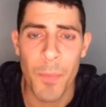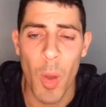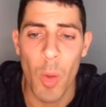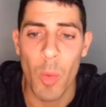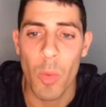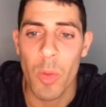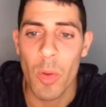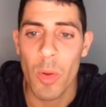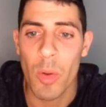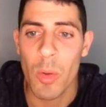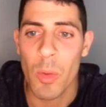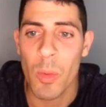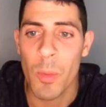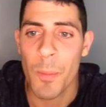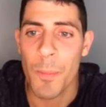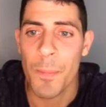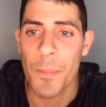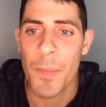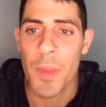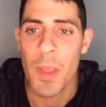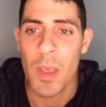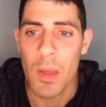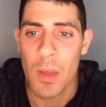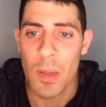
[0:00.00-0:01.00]
Although,
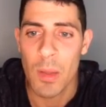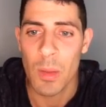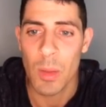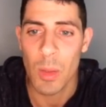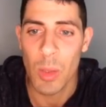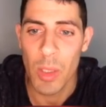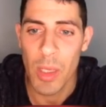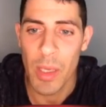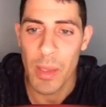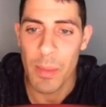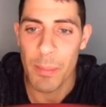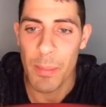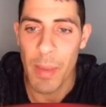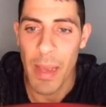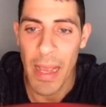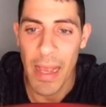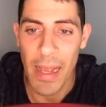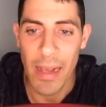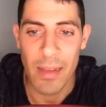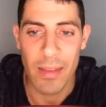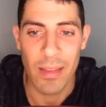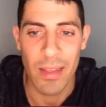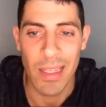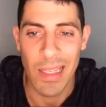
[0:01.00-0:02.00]
looking
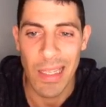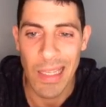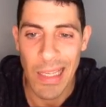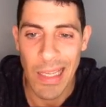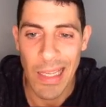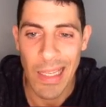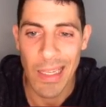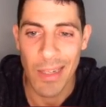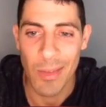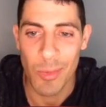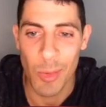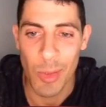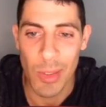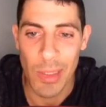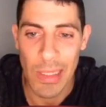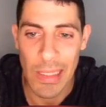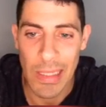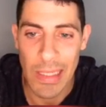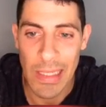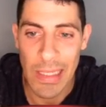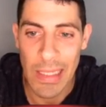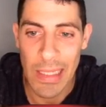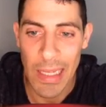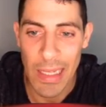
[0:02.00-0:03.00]
back, they can't
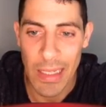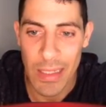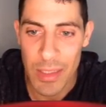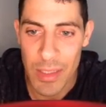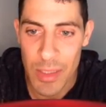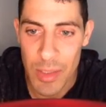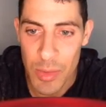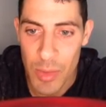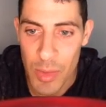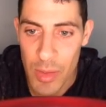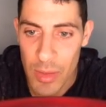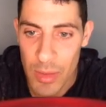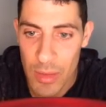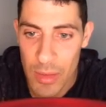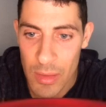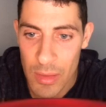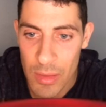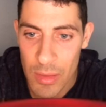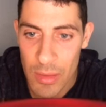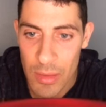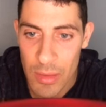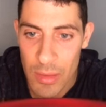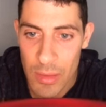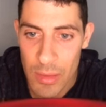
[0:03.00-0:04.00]
really get to
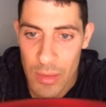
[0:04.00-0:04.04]
the...